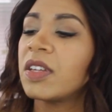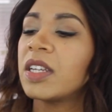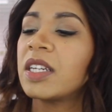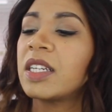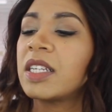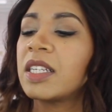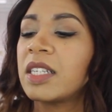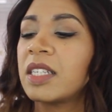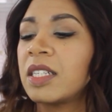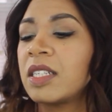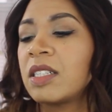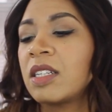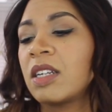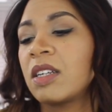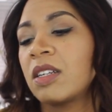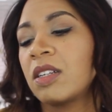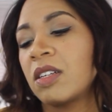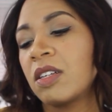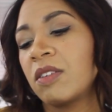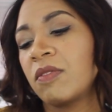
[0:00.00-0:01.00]
It is
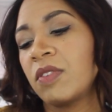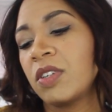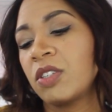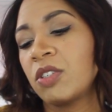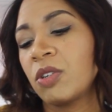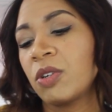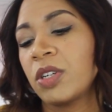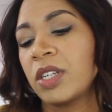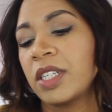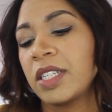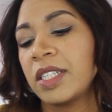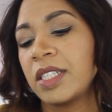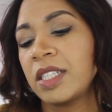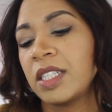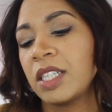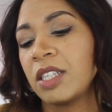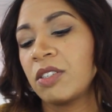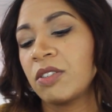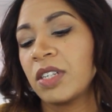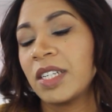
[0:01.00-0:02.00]
Victoria's
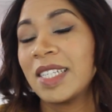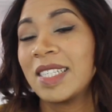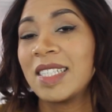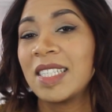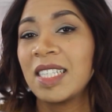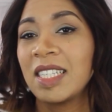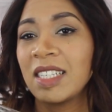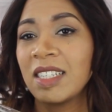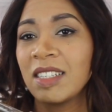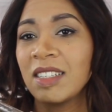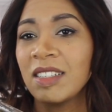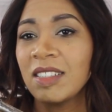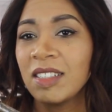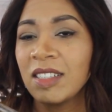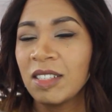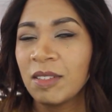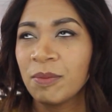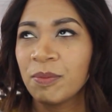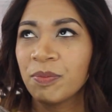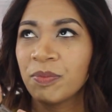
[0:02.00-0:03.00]
Secret
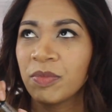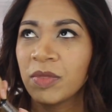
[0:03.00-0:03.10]
Tease.